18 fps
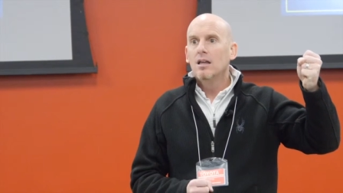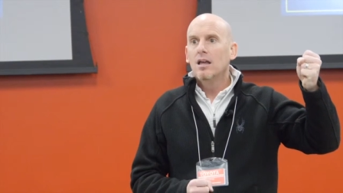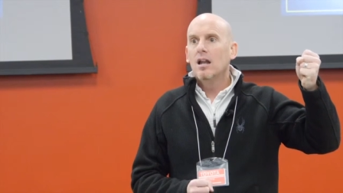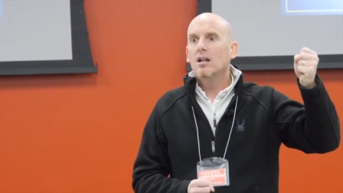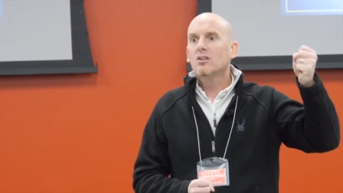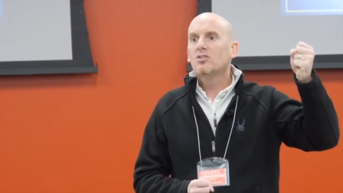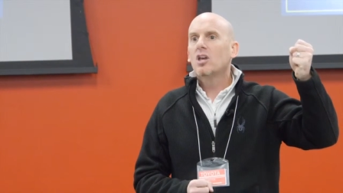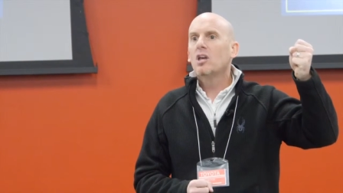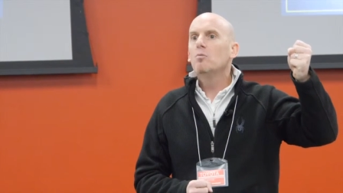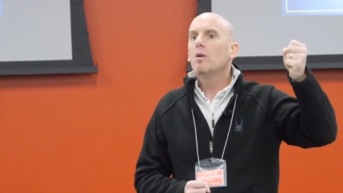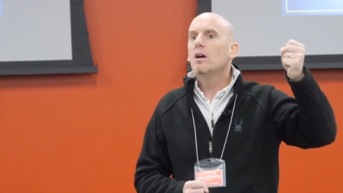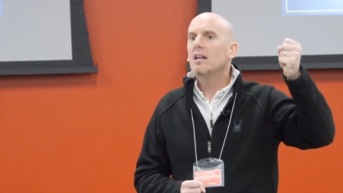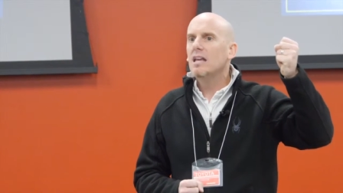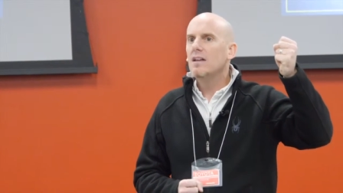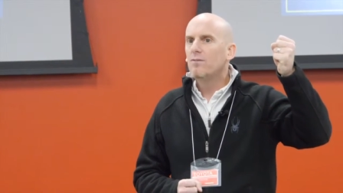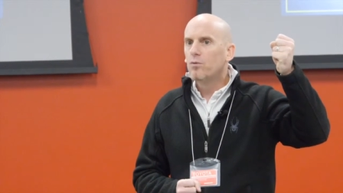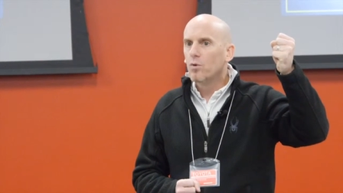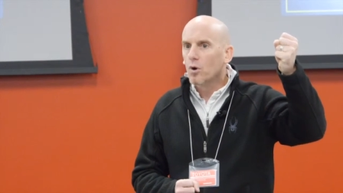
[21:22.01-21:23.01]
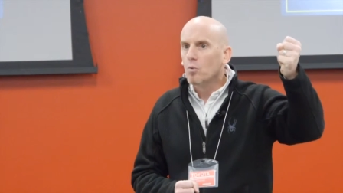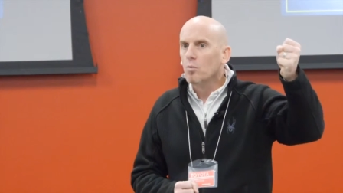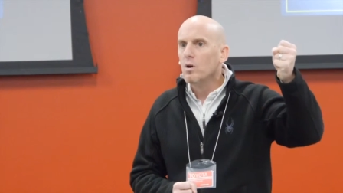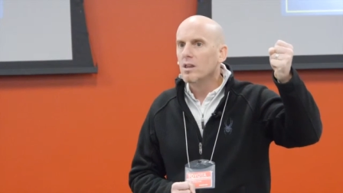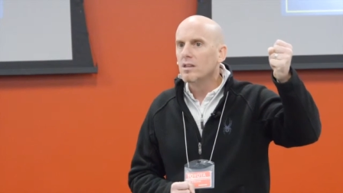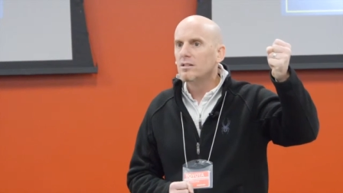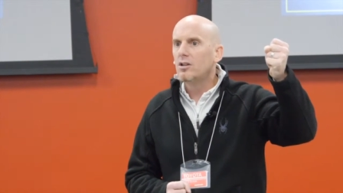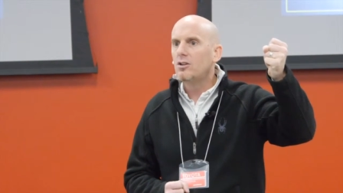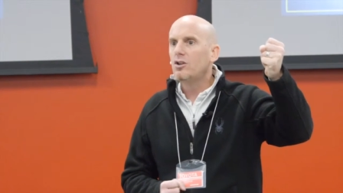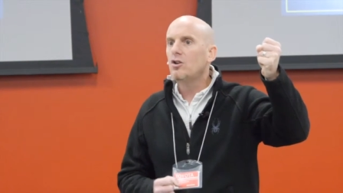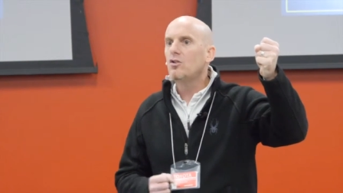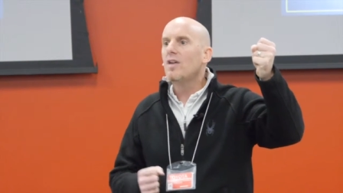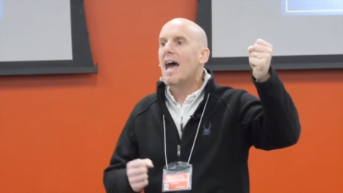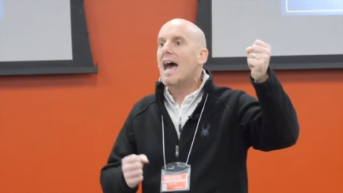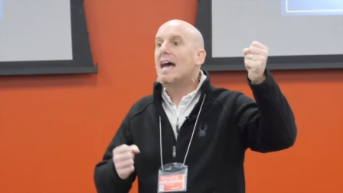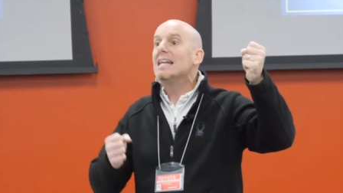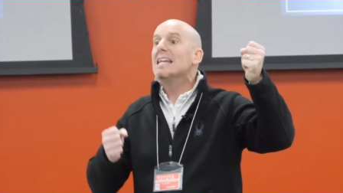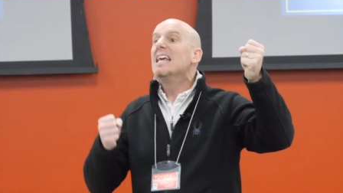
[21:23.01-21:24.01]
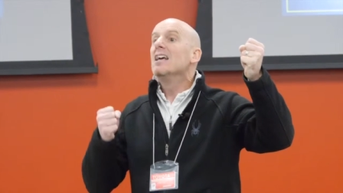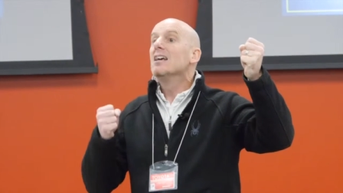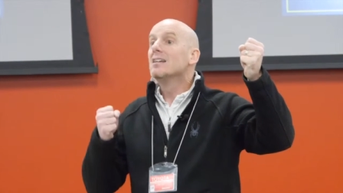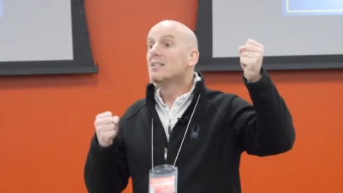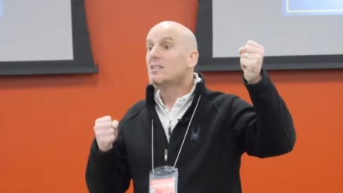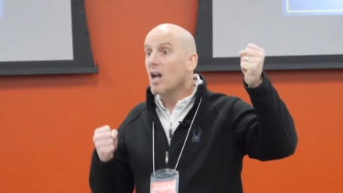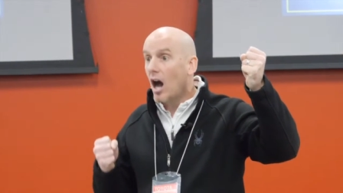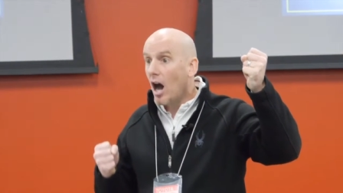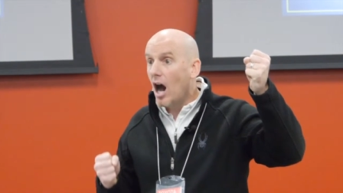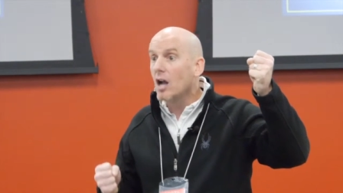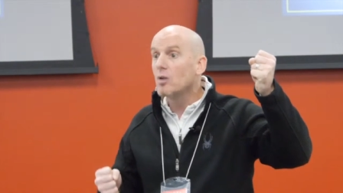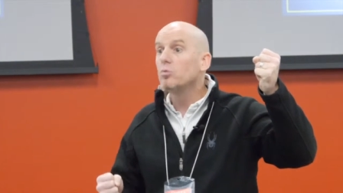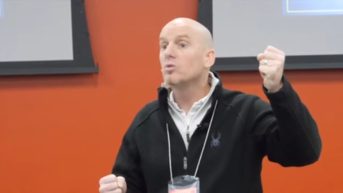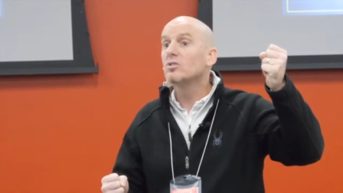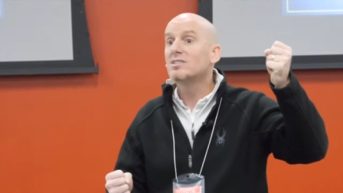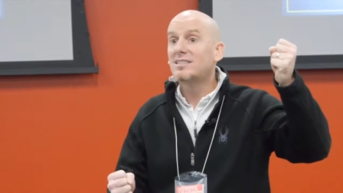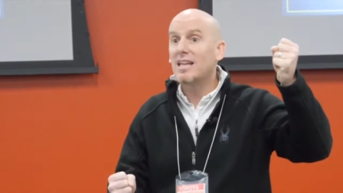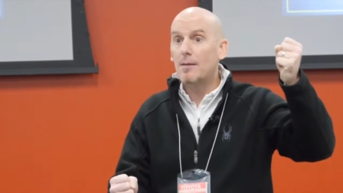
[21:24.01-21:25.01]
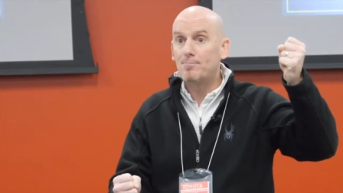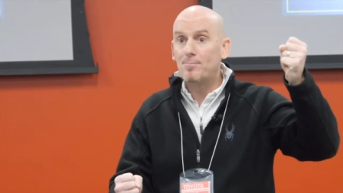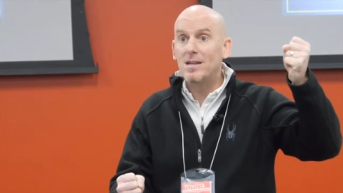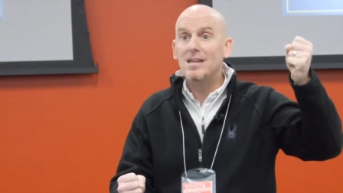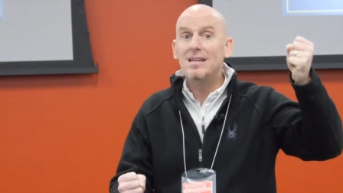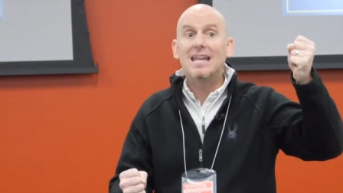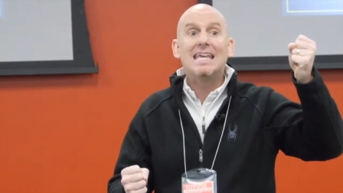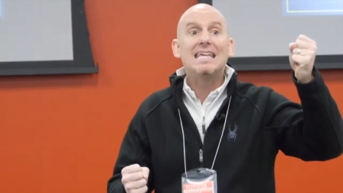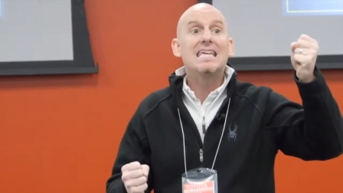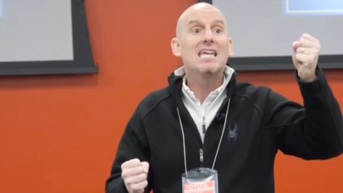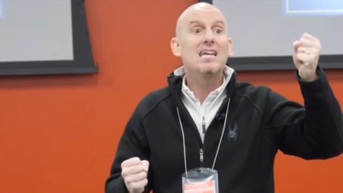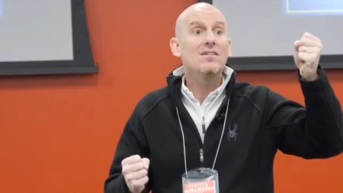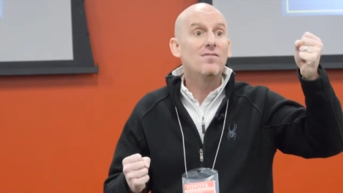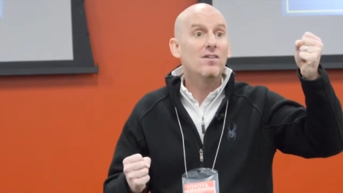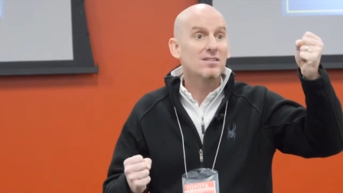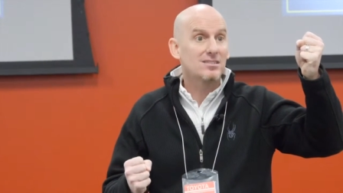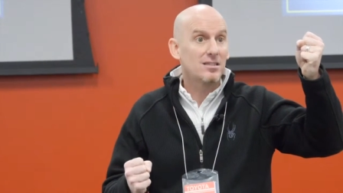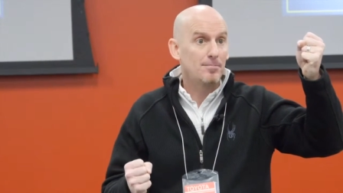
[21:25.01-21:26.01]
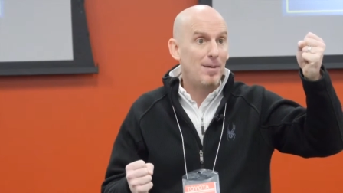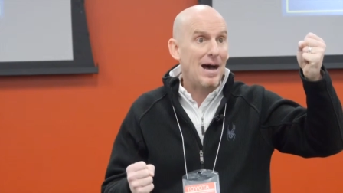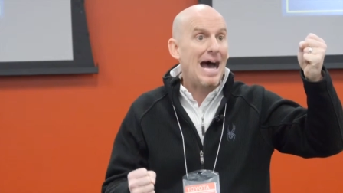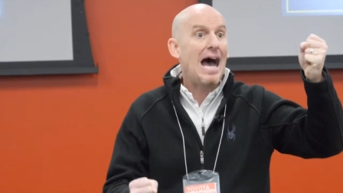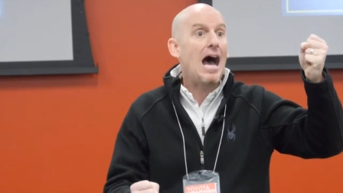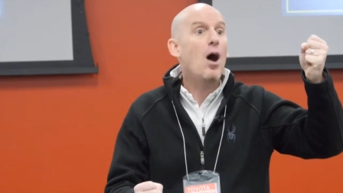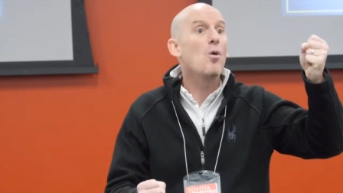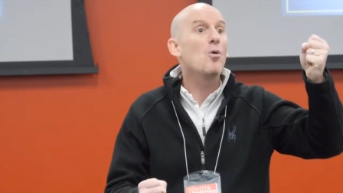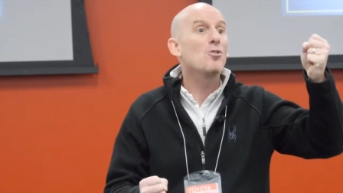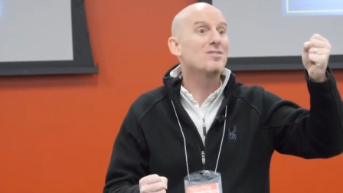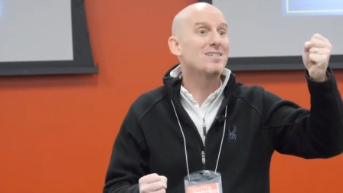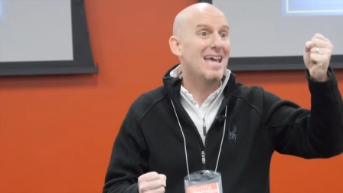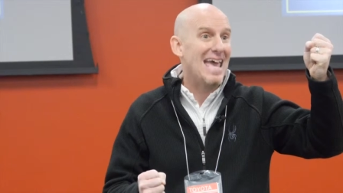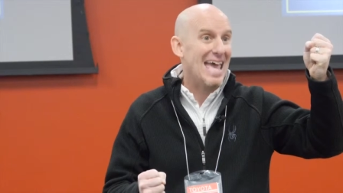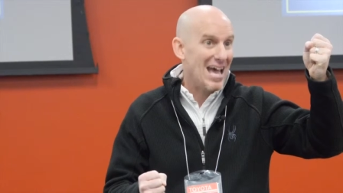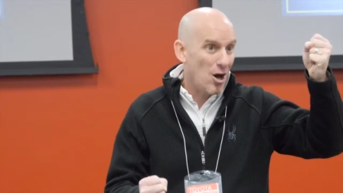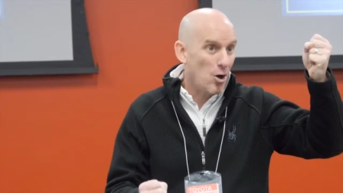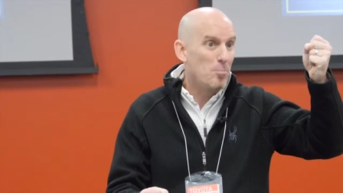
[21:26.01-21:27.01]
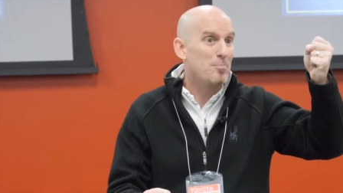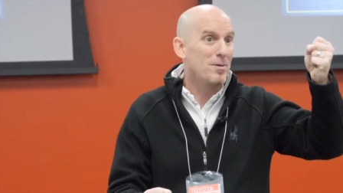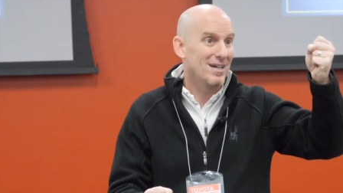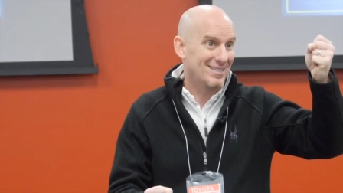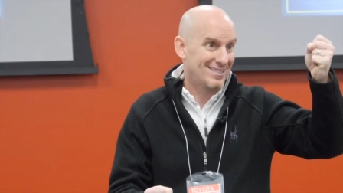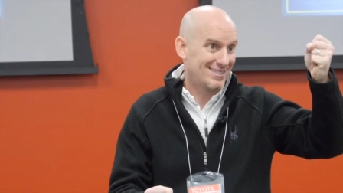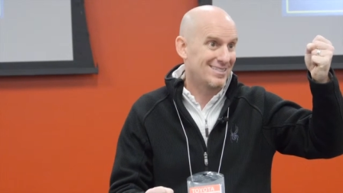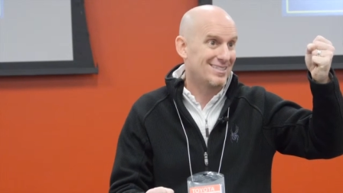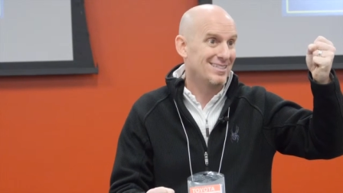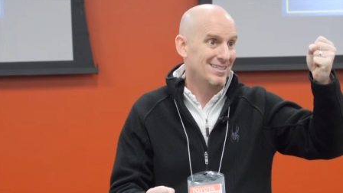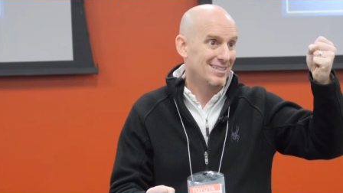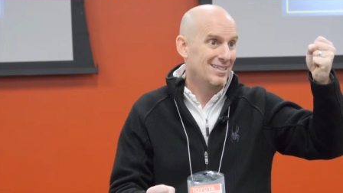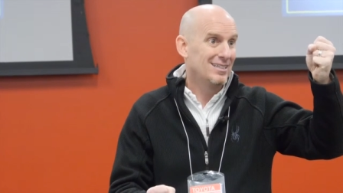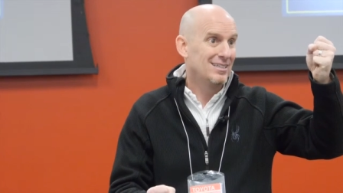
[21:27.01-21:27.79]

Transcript: And I'll tell you what, if we're willing to do that, God will step in and give us the power to help us.